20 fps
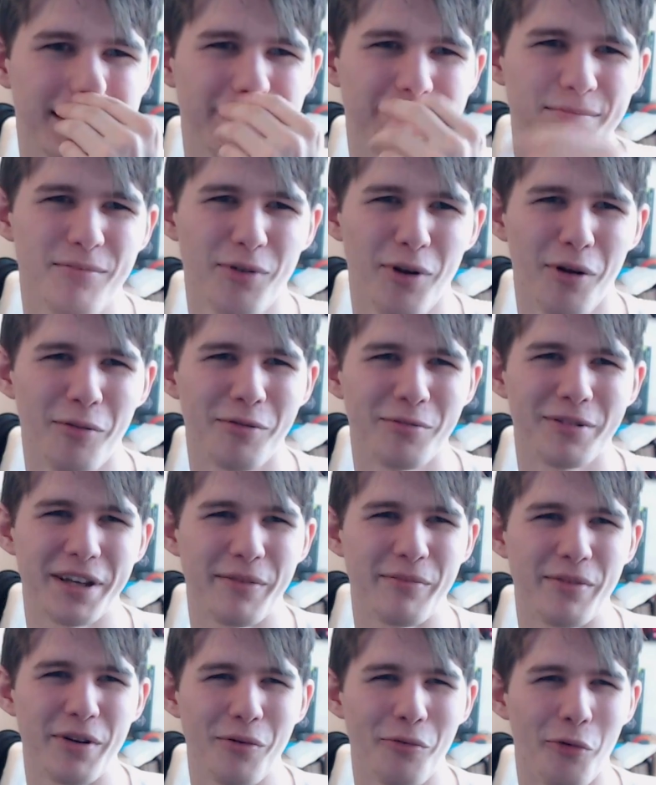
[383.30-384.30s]
probably
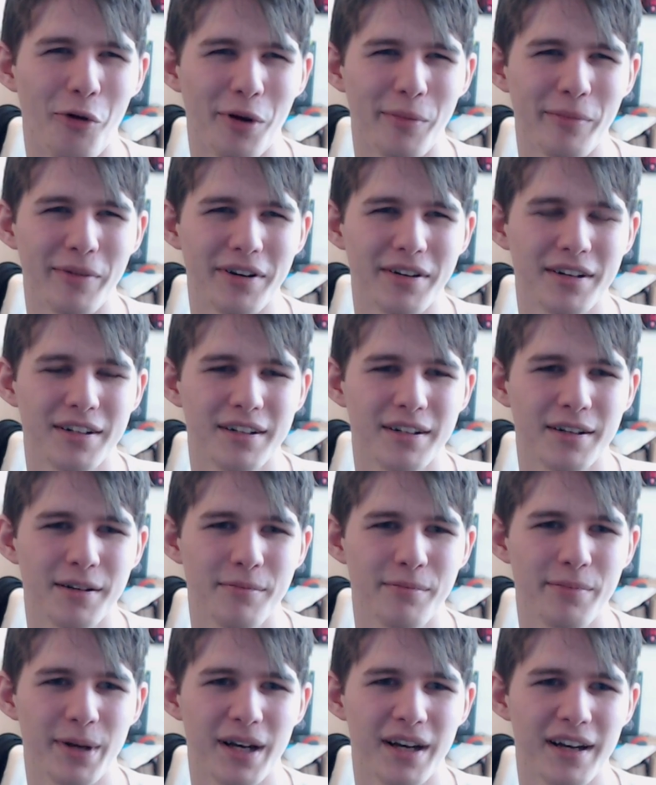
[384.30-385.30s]
a bit warmer,
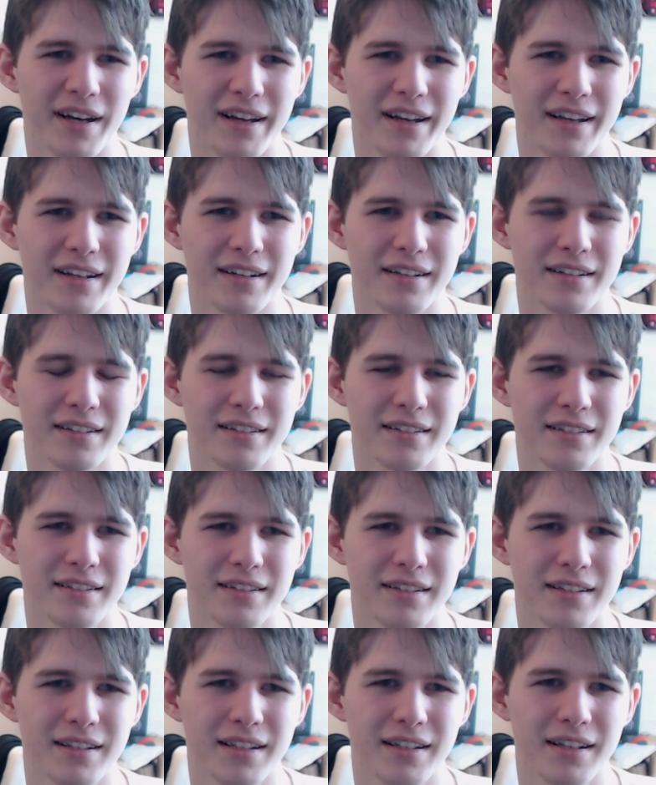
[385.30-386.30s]
but
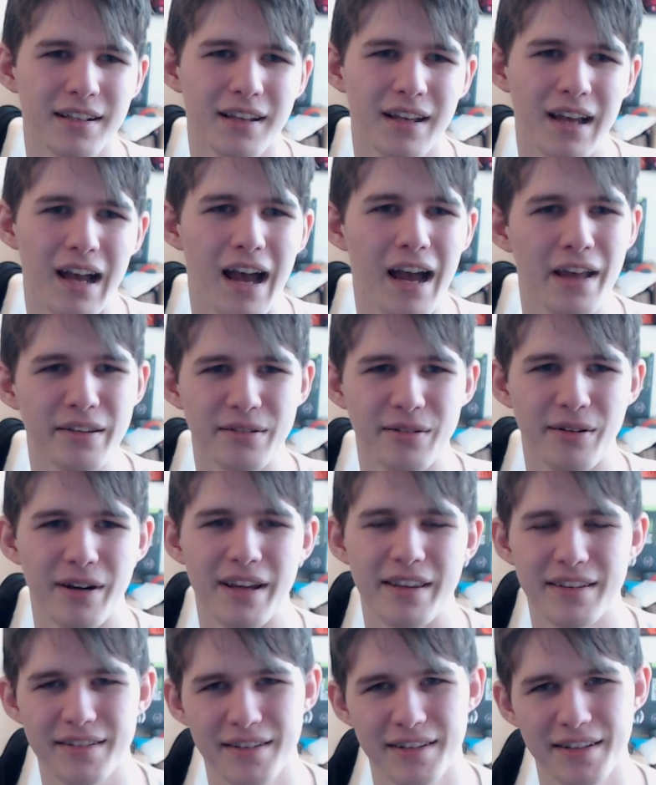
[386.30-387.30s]
either
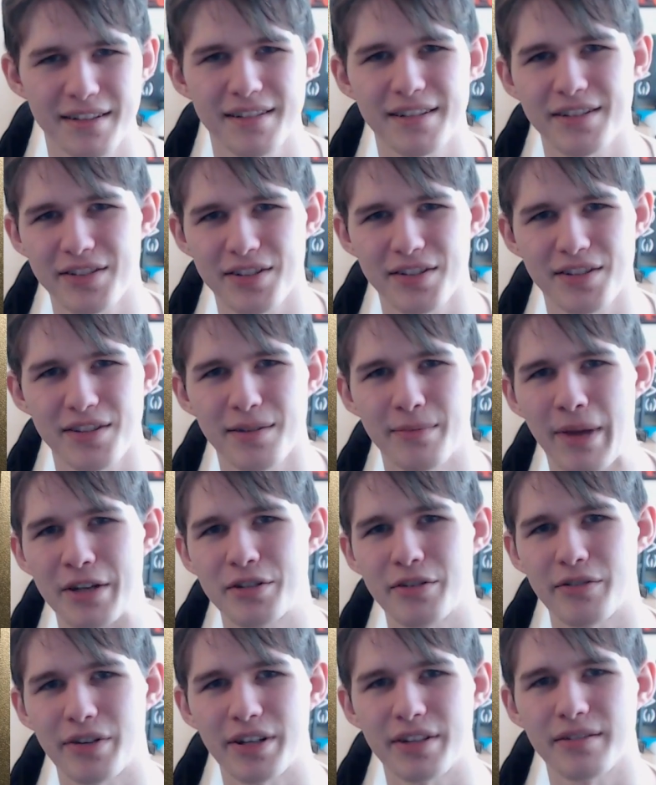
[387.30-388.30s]
way, this is just the
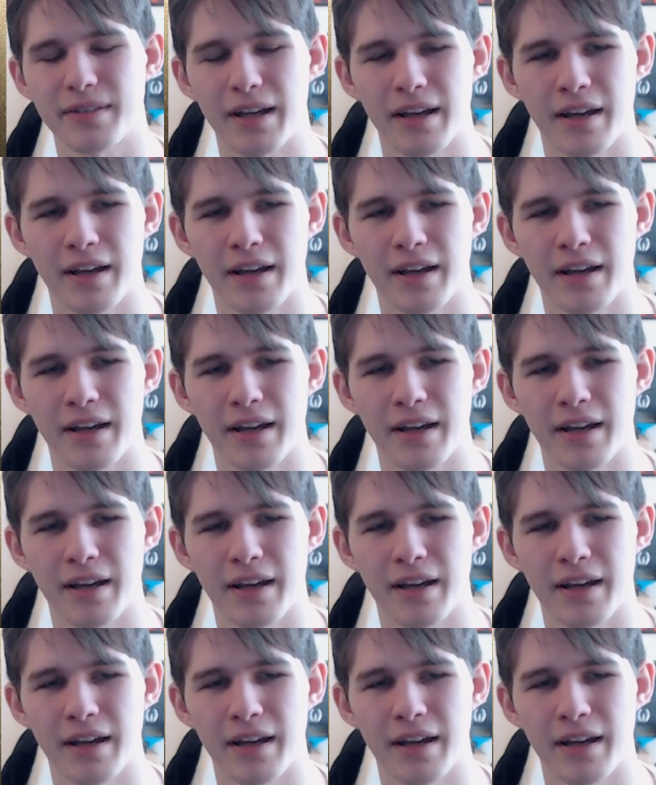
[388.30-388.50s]
measuring